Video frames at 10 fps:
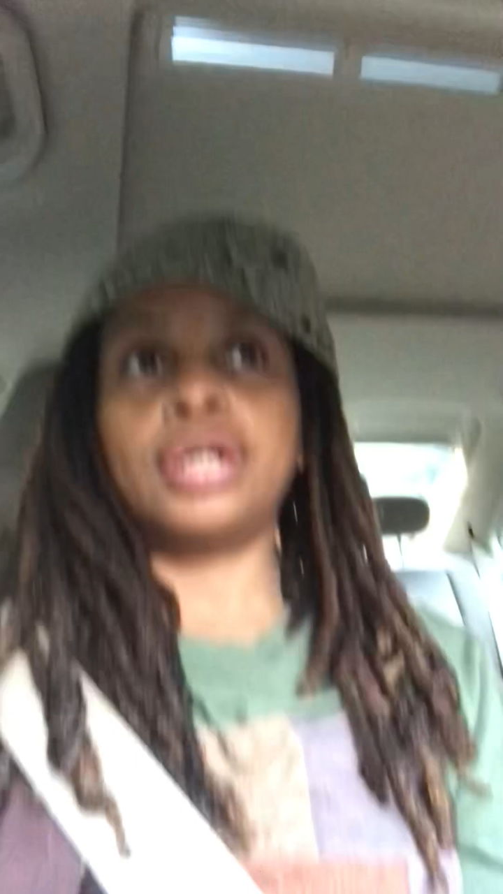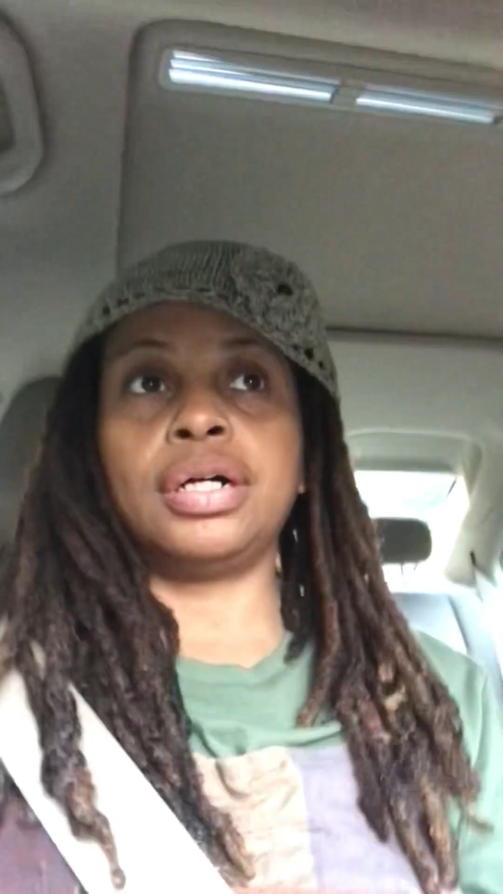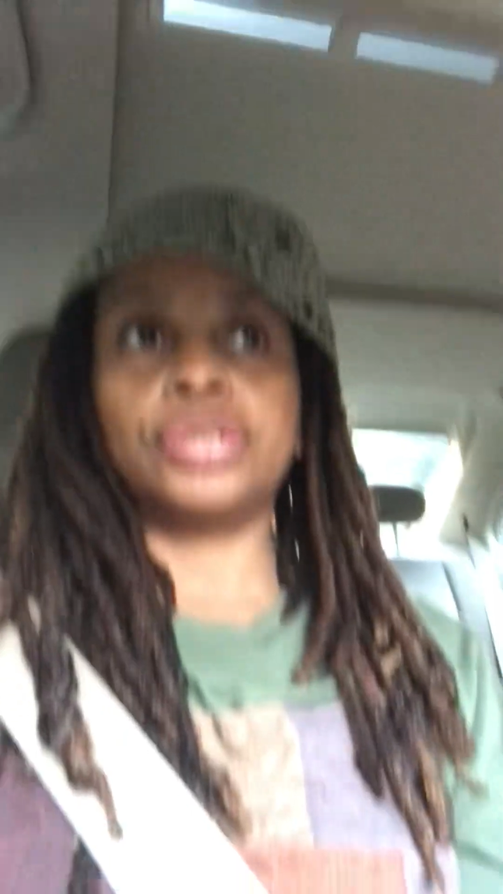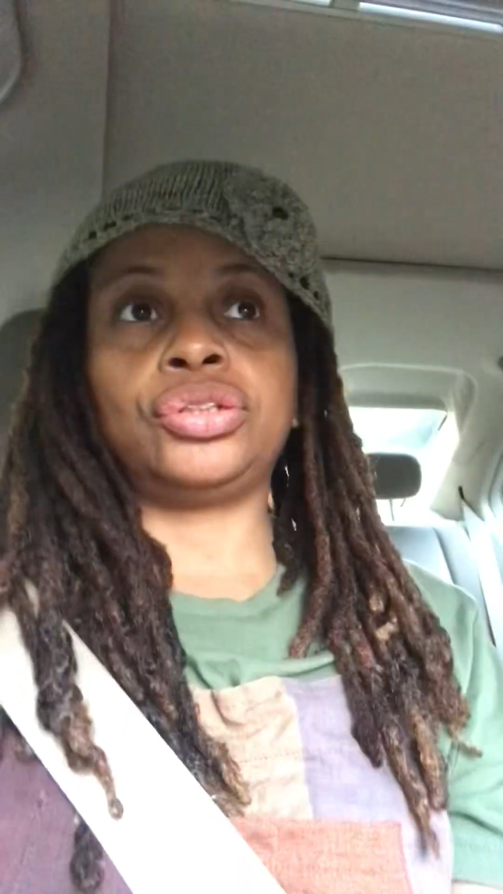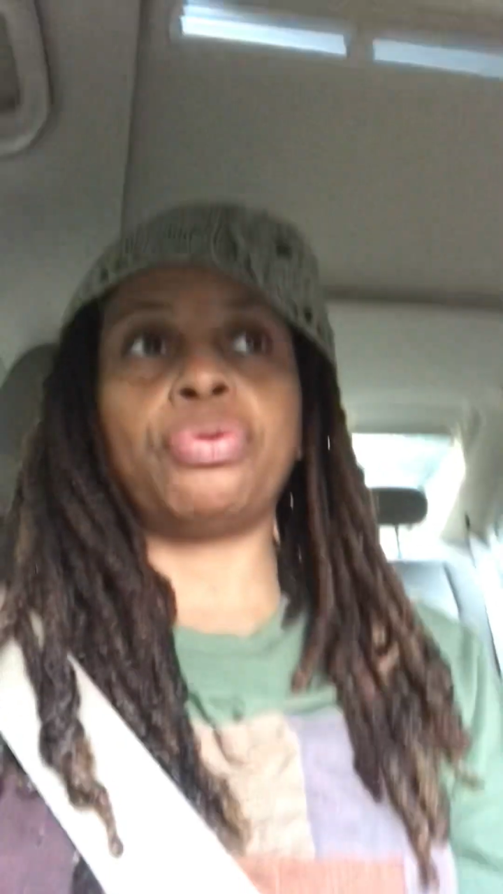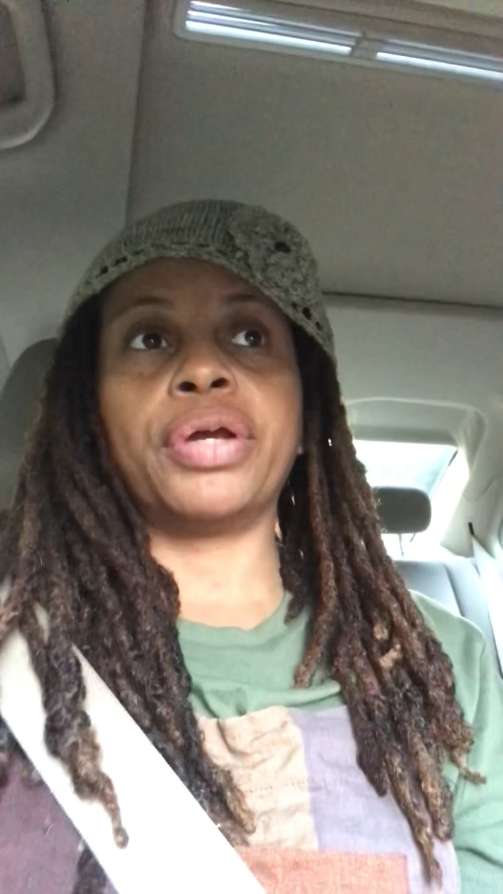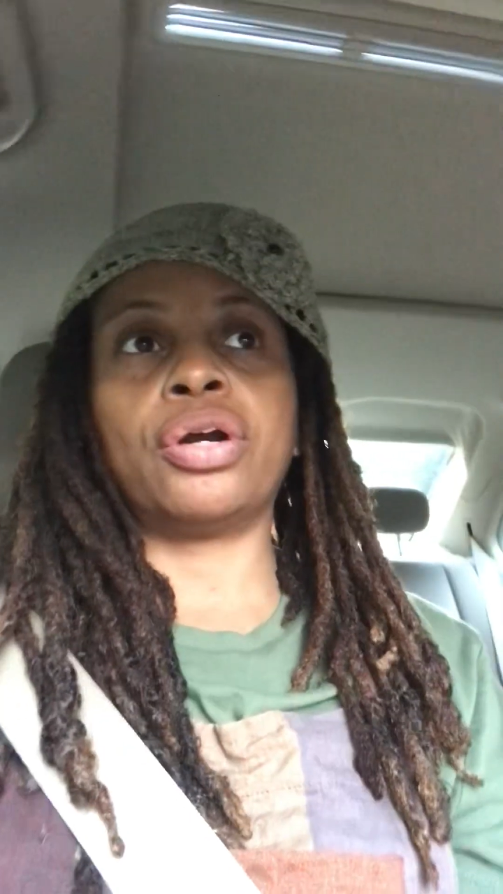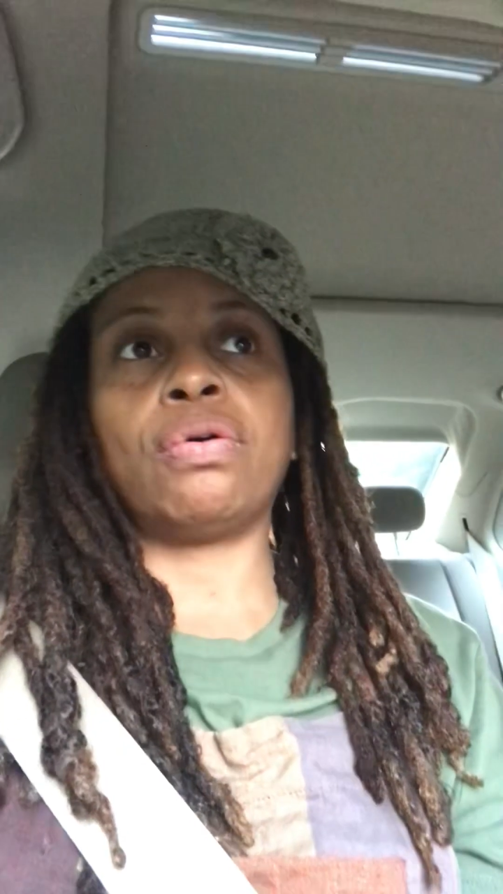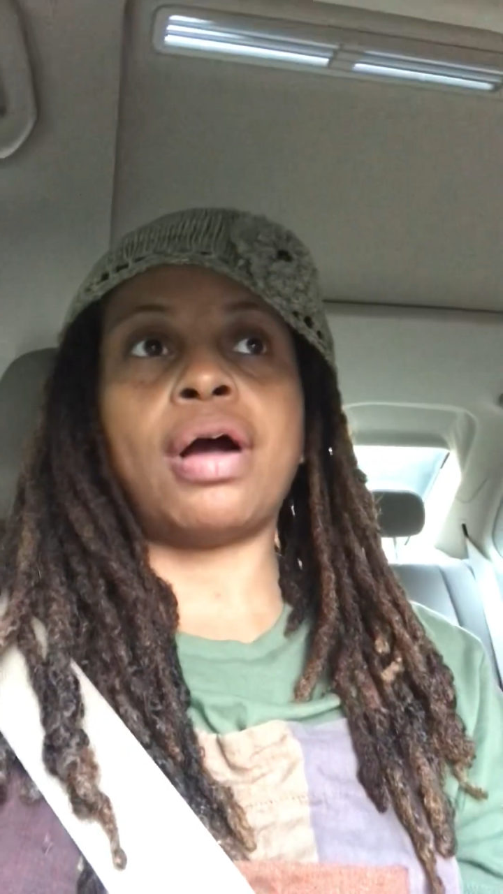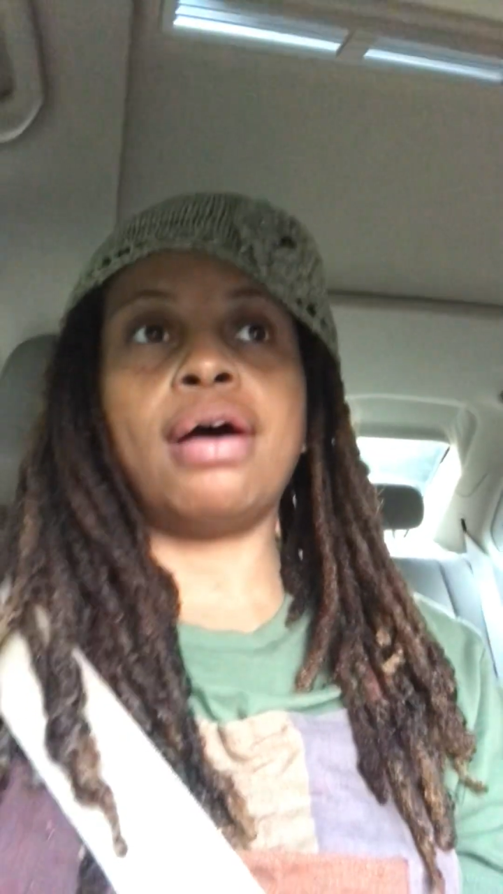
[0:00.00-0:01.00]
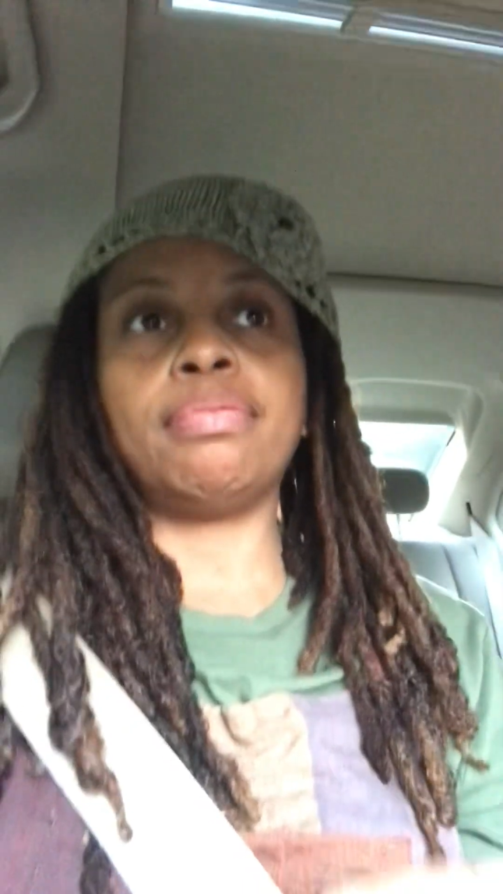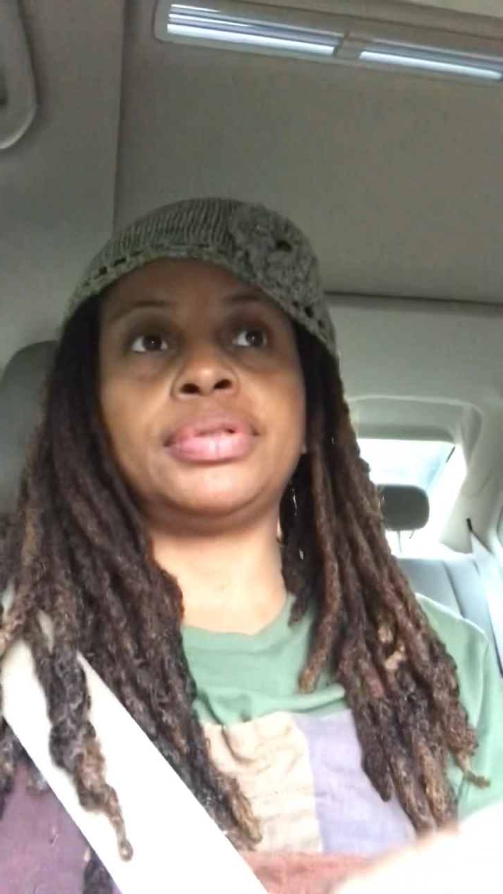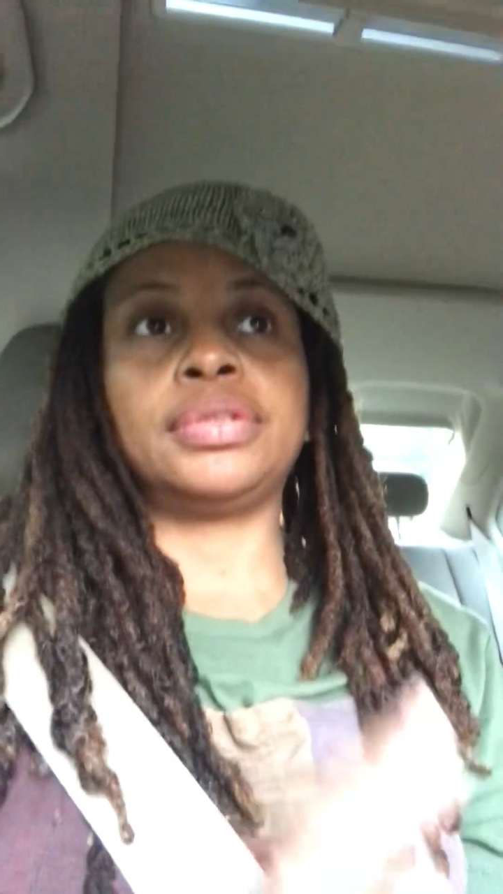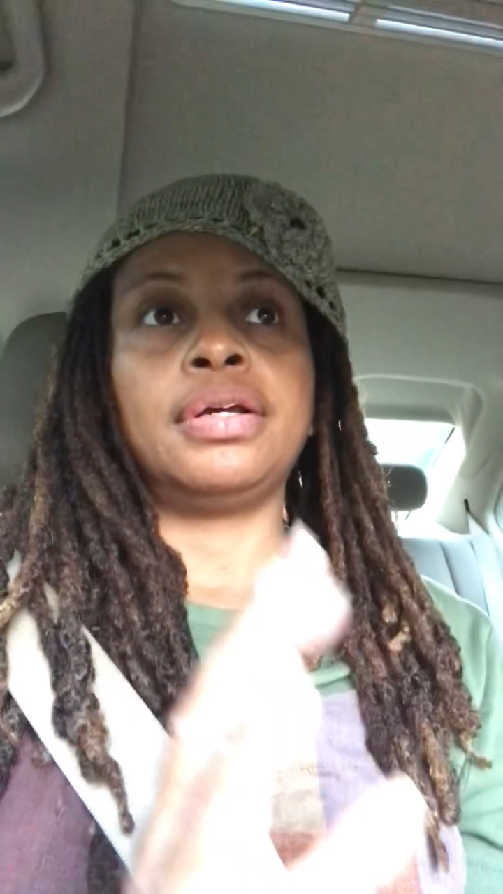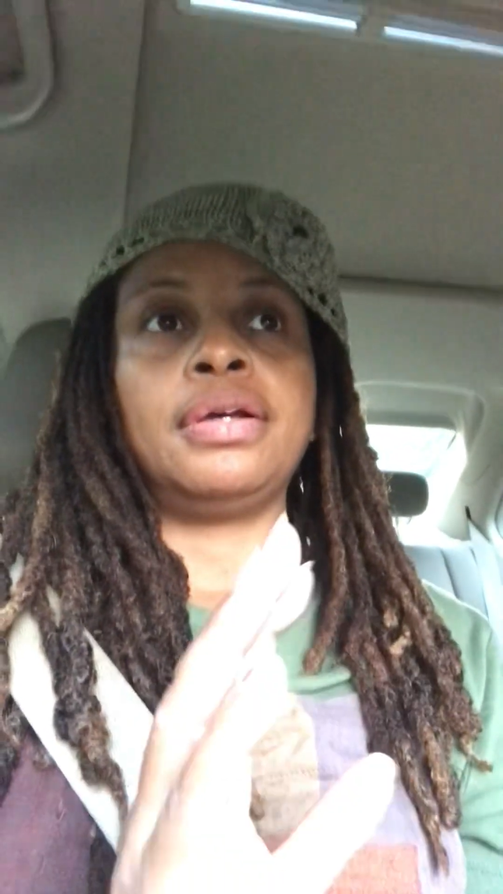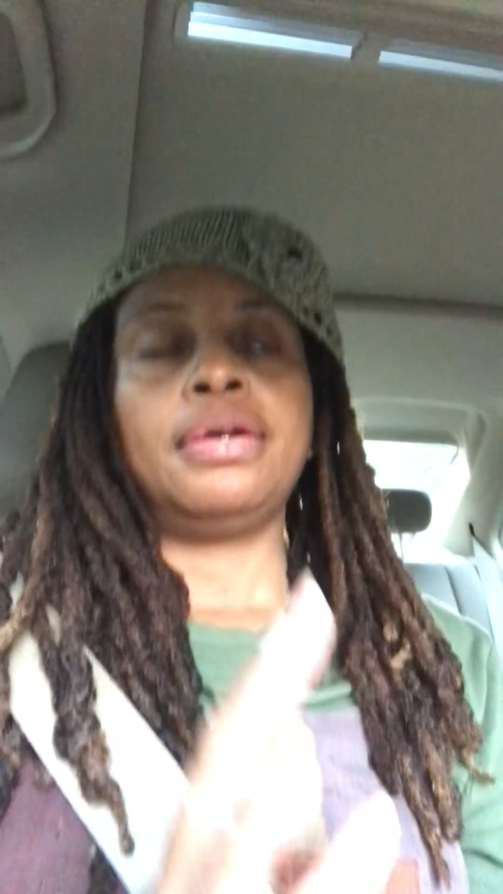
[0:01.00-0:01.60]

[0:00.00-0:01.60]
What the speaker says: sowing crops,